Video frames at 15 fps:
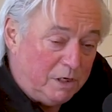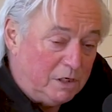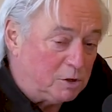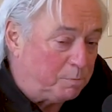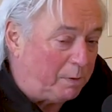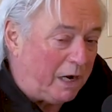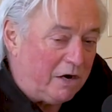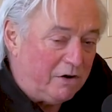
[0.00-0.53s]

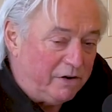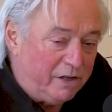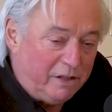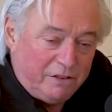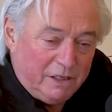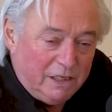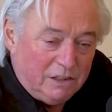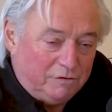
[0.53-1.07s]
inspiring
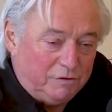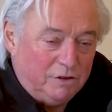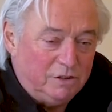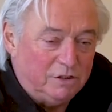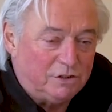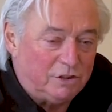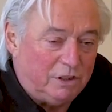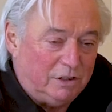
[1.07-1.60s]
things for
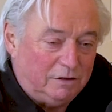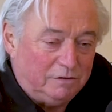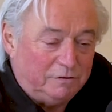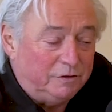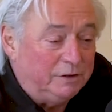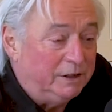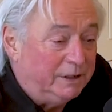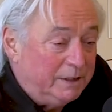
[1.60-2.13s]

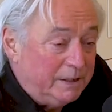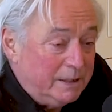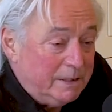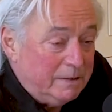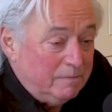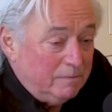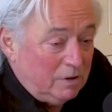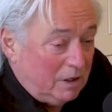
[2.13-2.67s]
yourself.
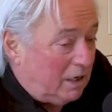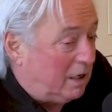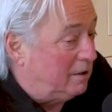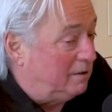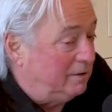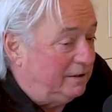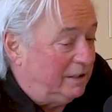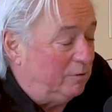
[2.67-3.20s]
Yeah,
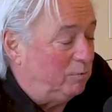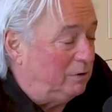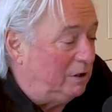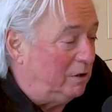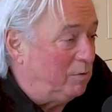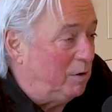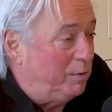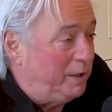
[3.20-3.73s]

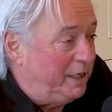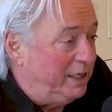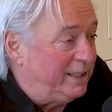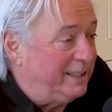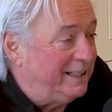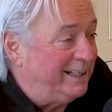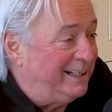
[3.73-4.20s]
that will be it.